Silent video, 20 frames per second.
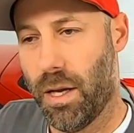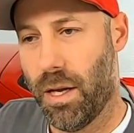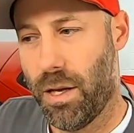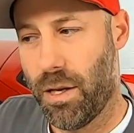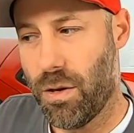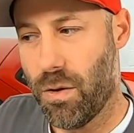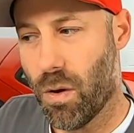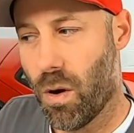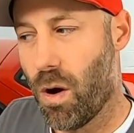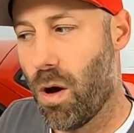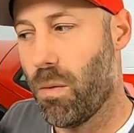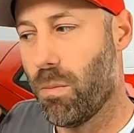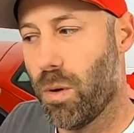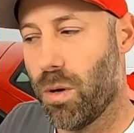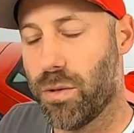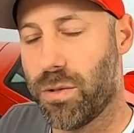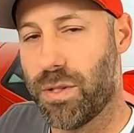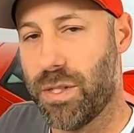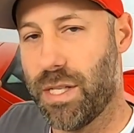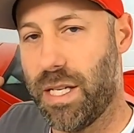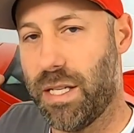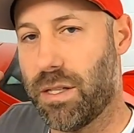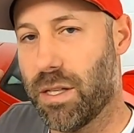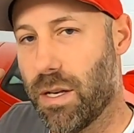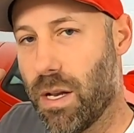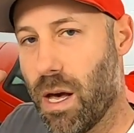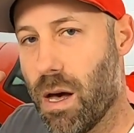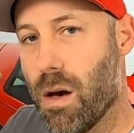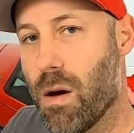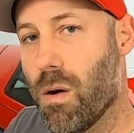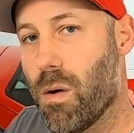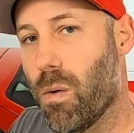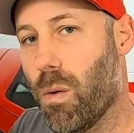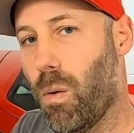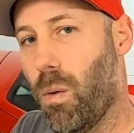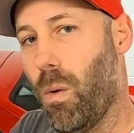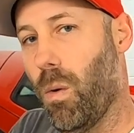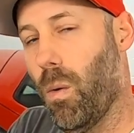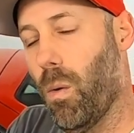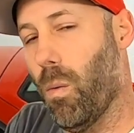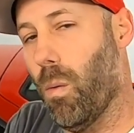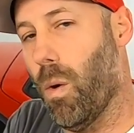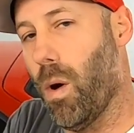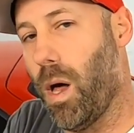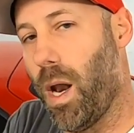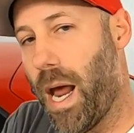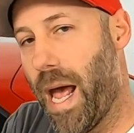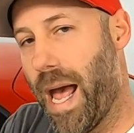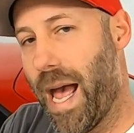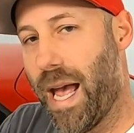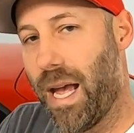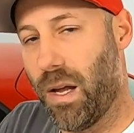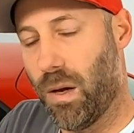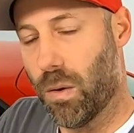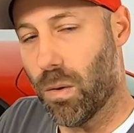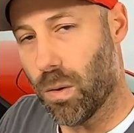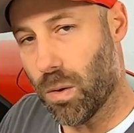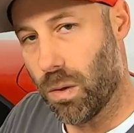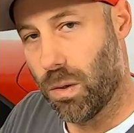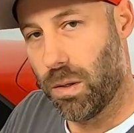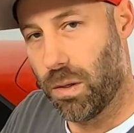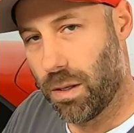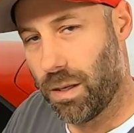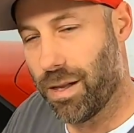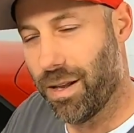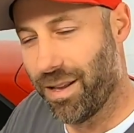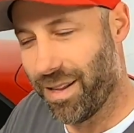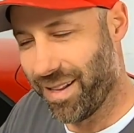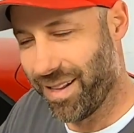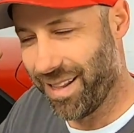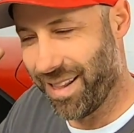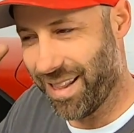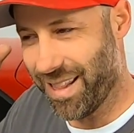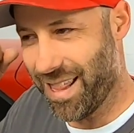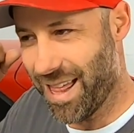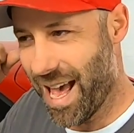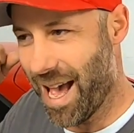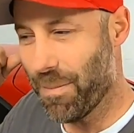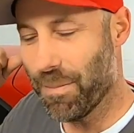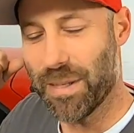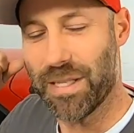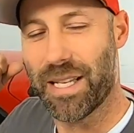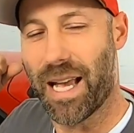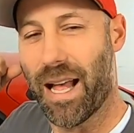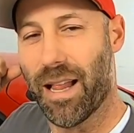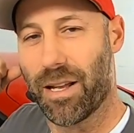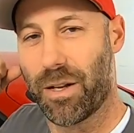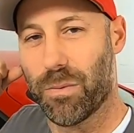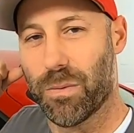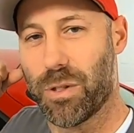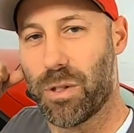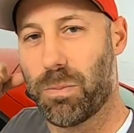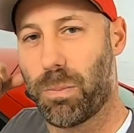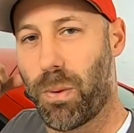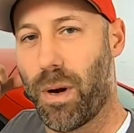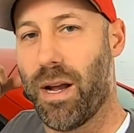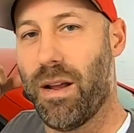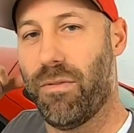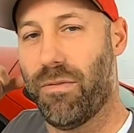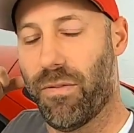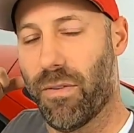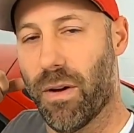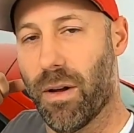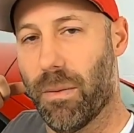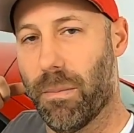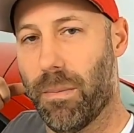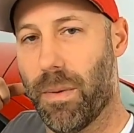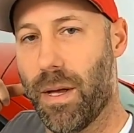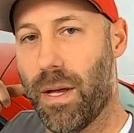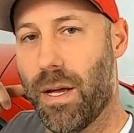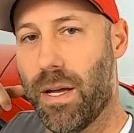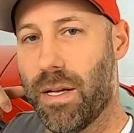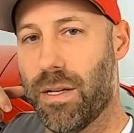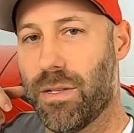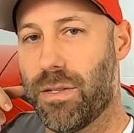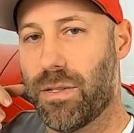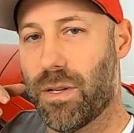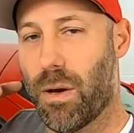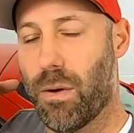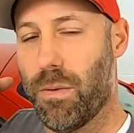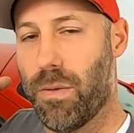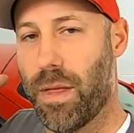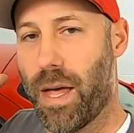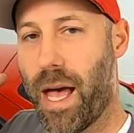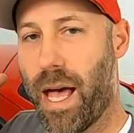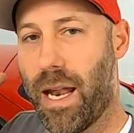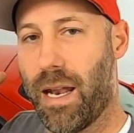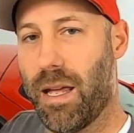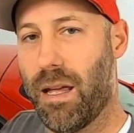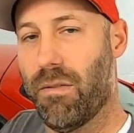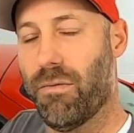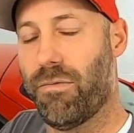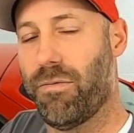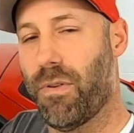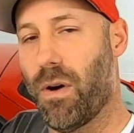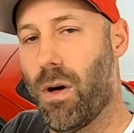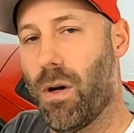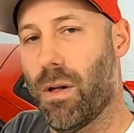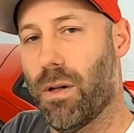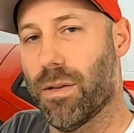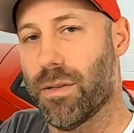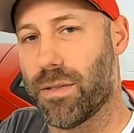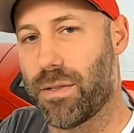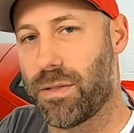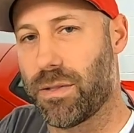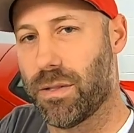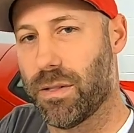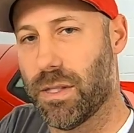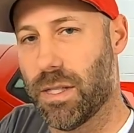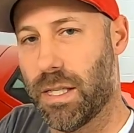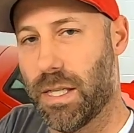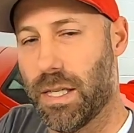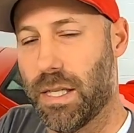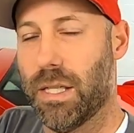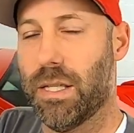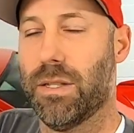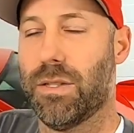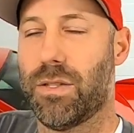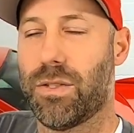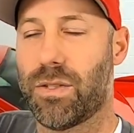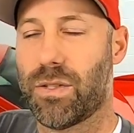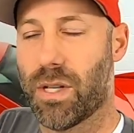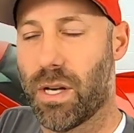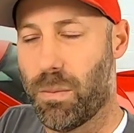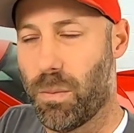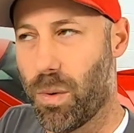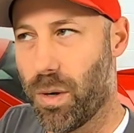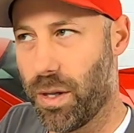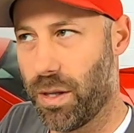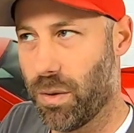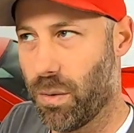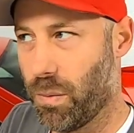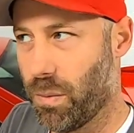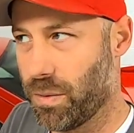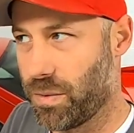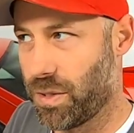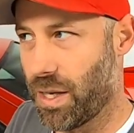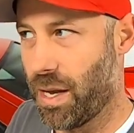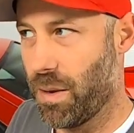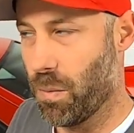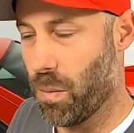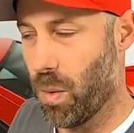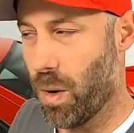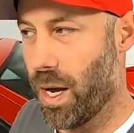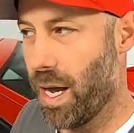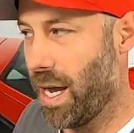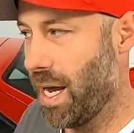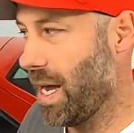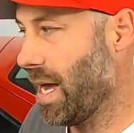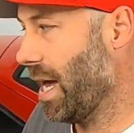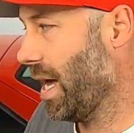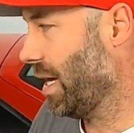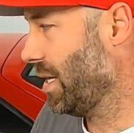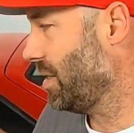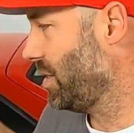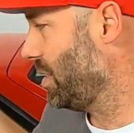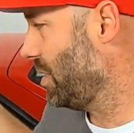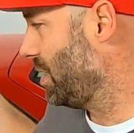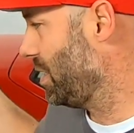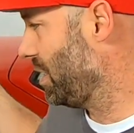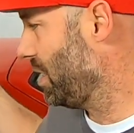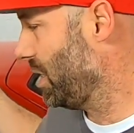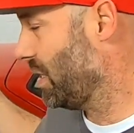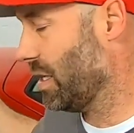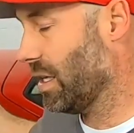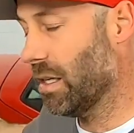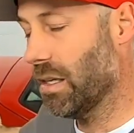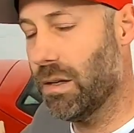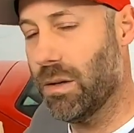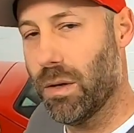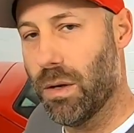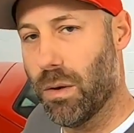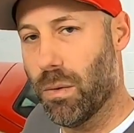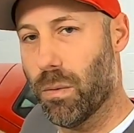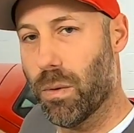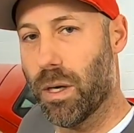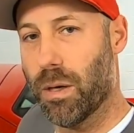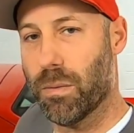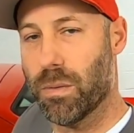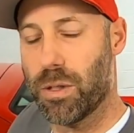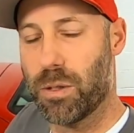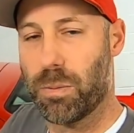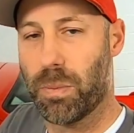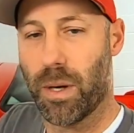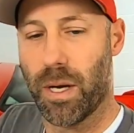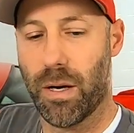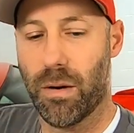you almost need to know what angle that metallic was sprayed from so that it falls somewhat the same way as it did when it was sprayed